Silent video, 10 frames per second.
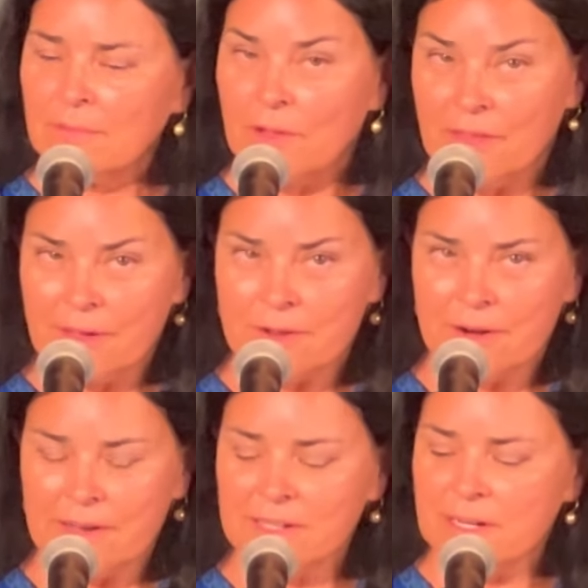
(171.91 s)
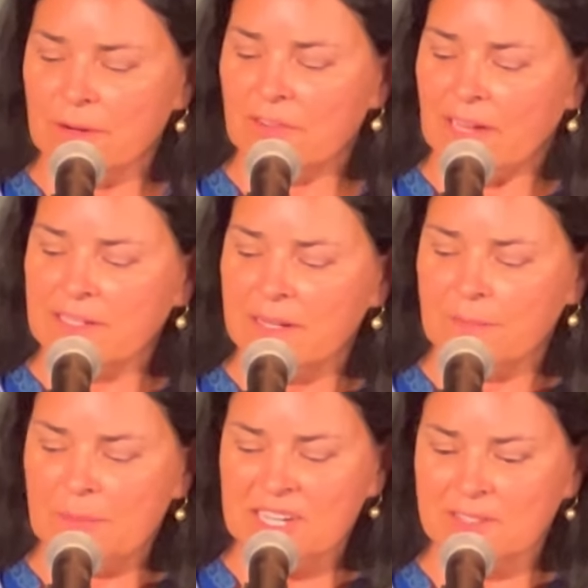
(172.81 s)
On the other hand, he reflected,
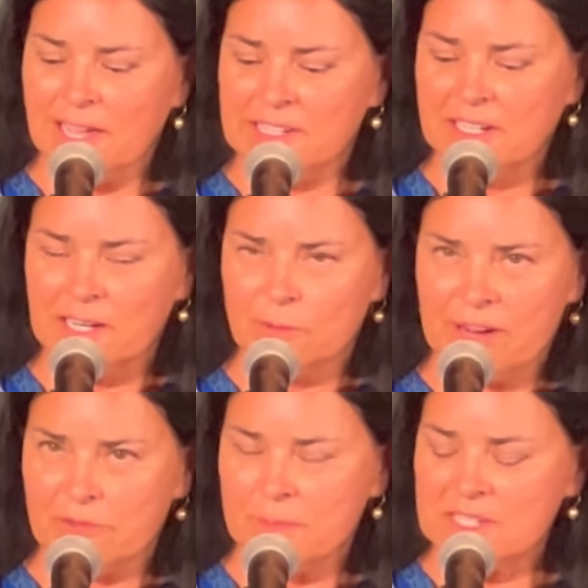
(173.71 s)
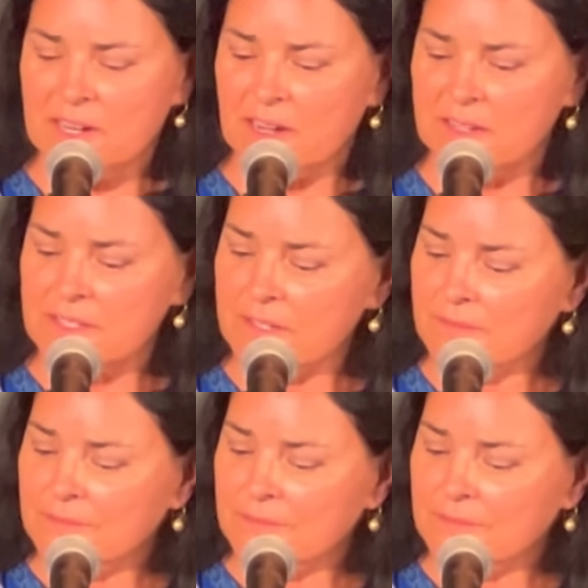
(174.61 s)
maybe he's glad to get away from his tenants.